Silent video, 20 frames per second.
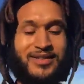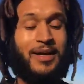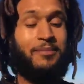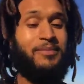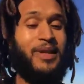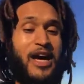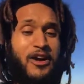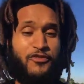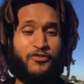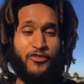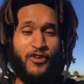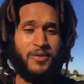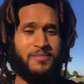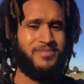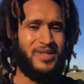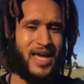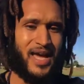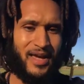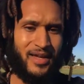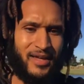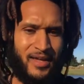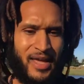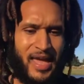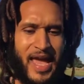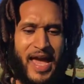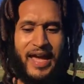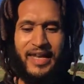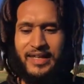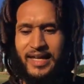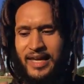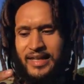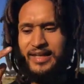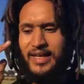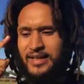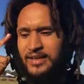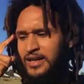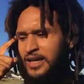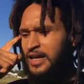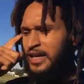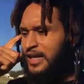I'm not from that.
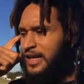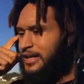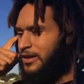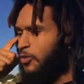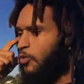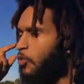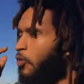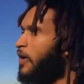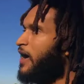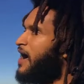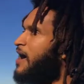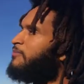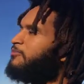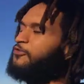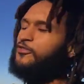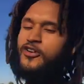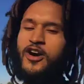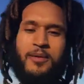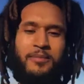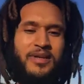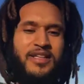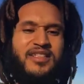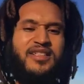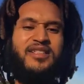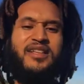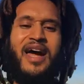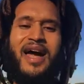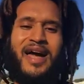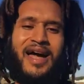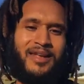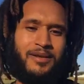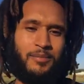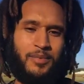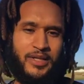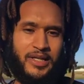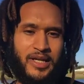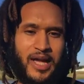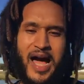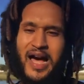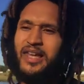And where I'm from is sad,
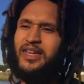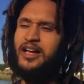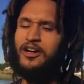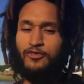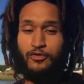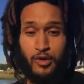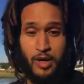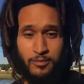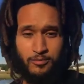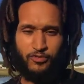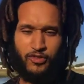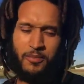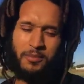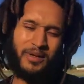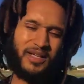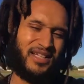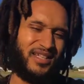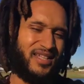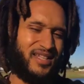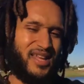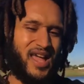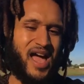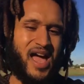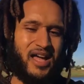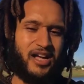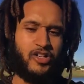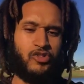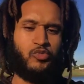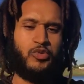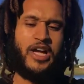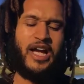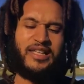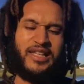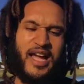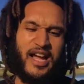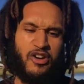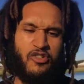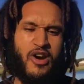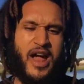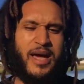B. I love where I'm from, but it's sad because we got
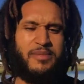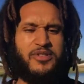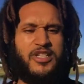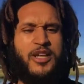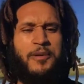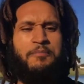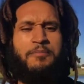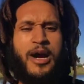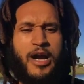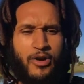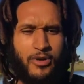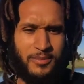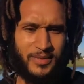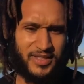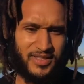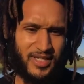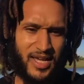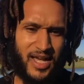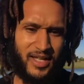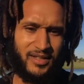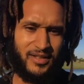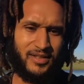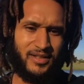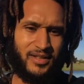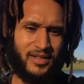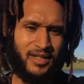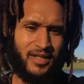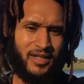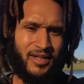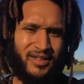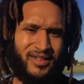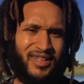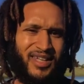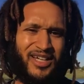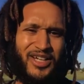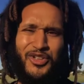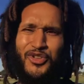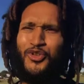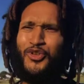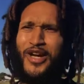that crabs in a barrel mentality.
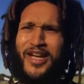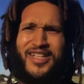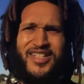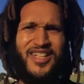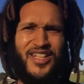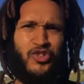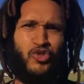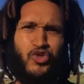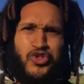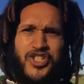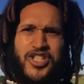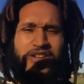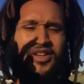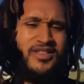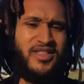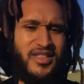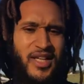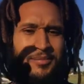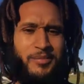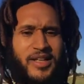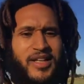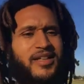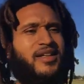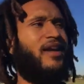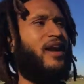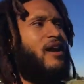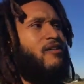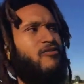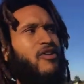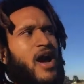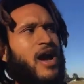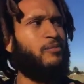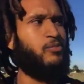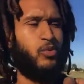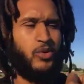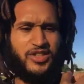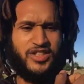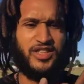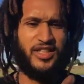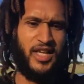Nigga, you still the same nigga that I robbed
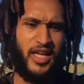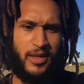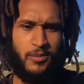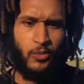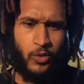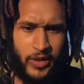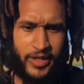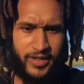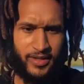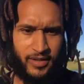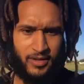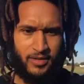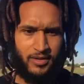what's her name with.